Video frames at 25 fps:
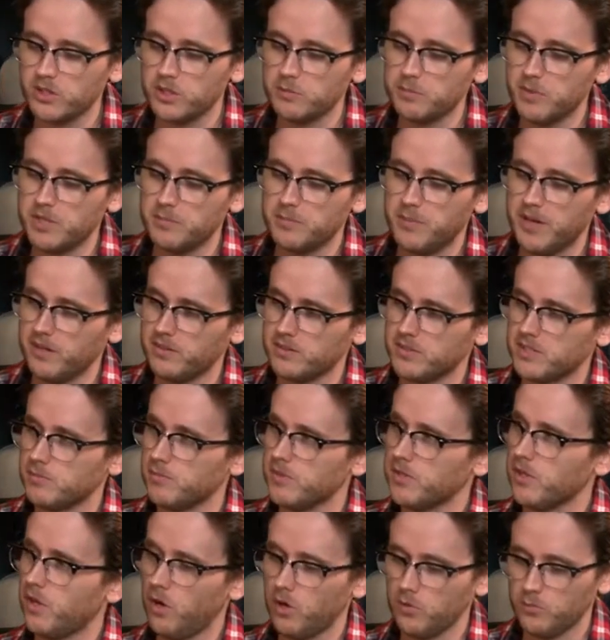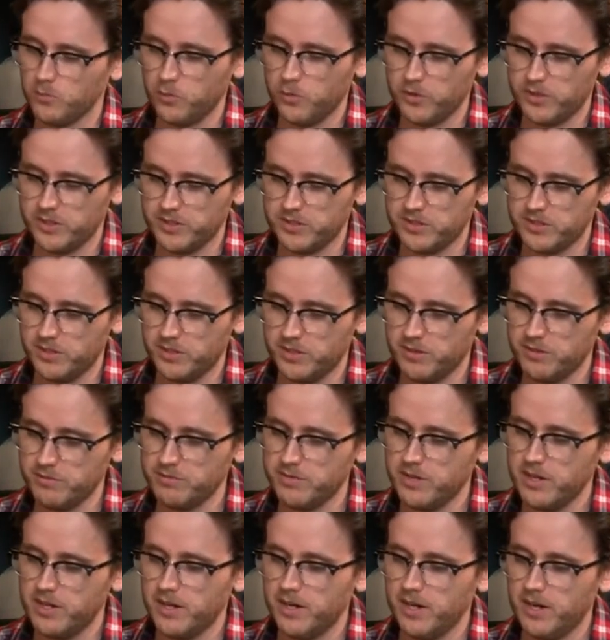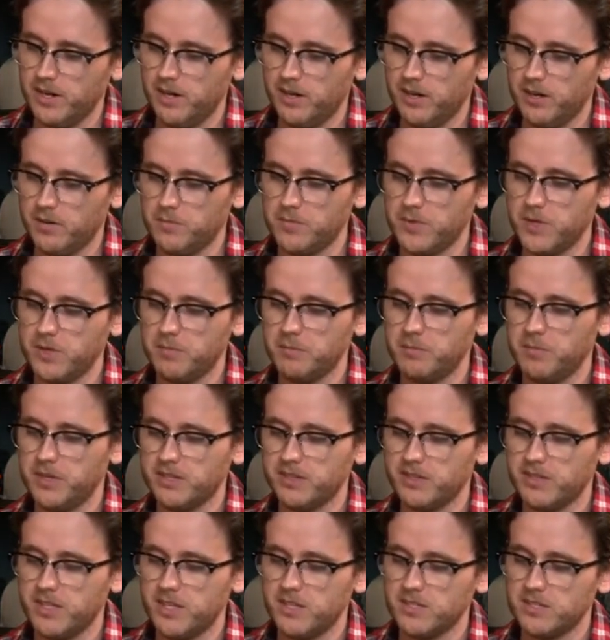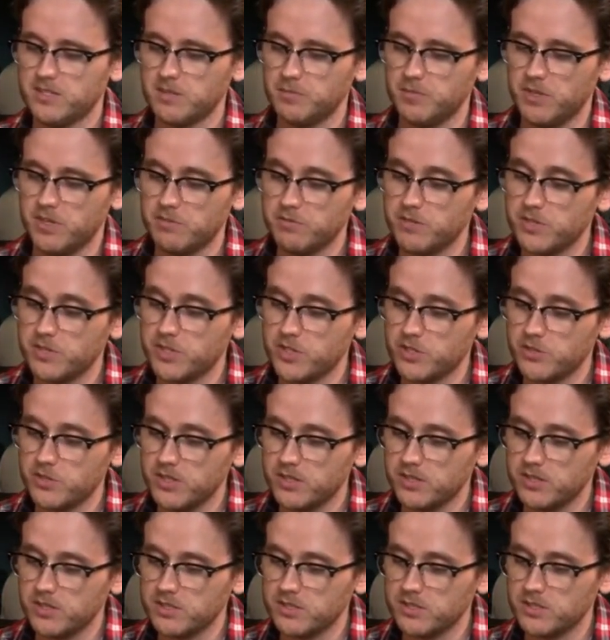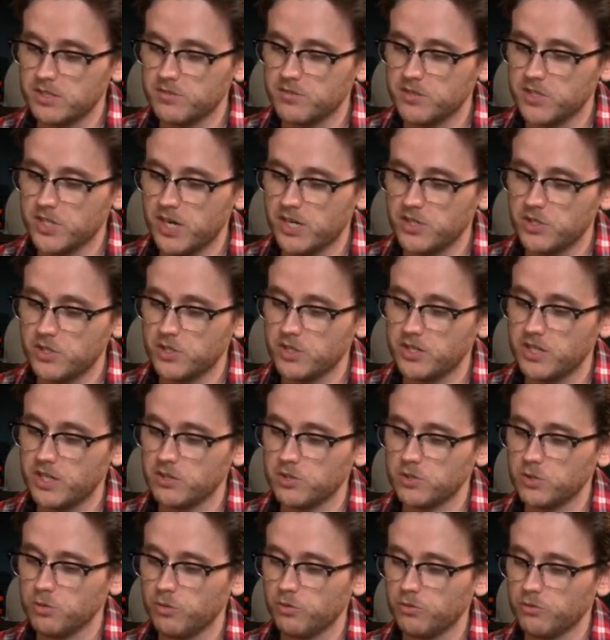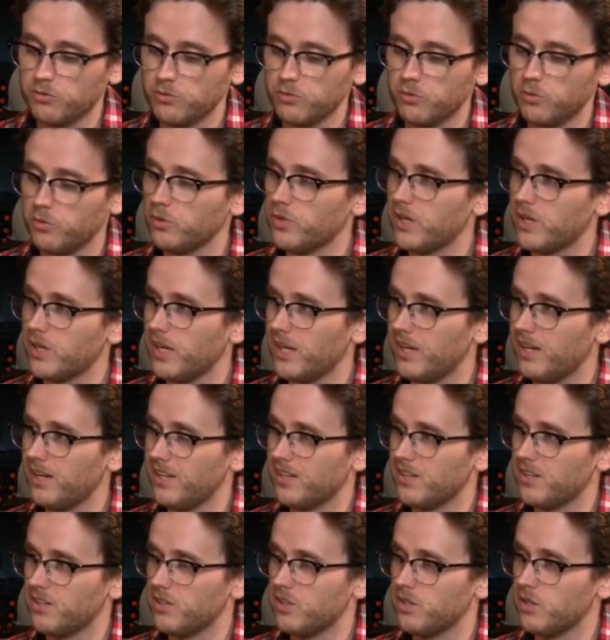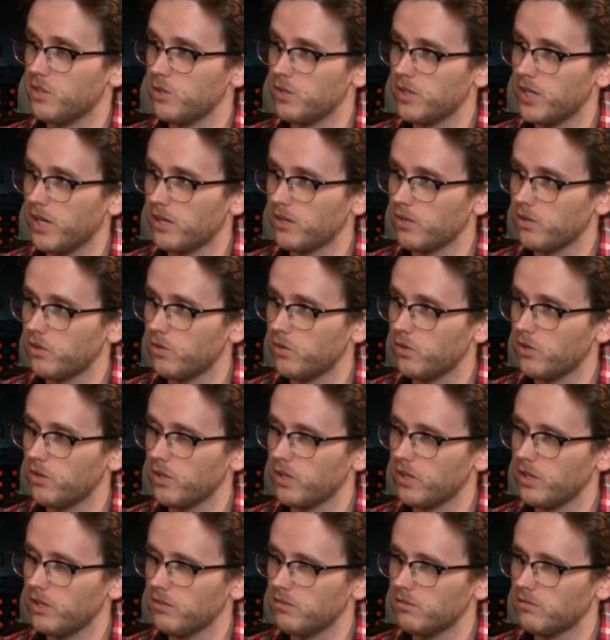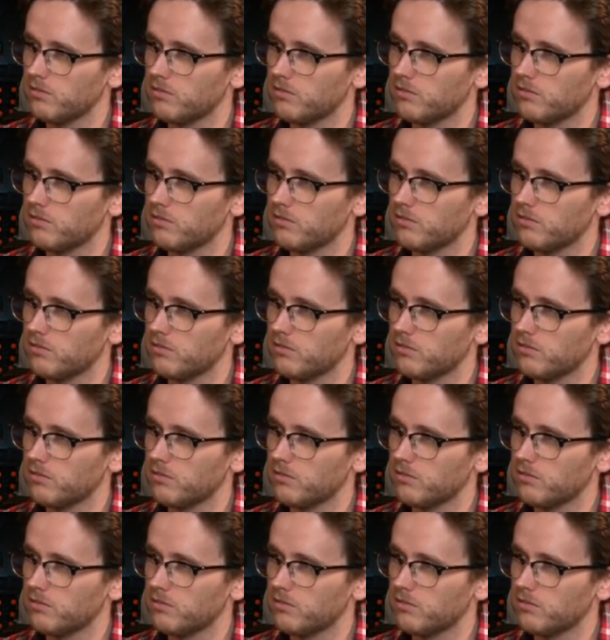little bit about some of the onboarding stuff, but there's some inventory things that have changed. You can now sort through all gear in a new category.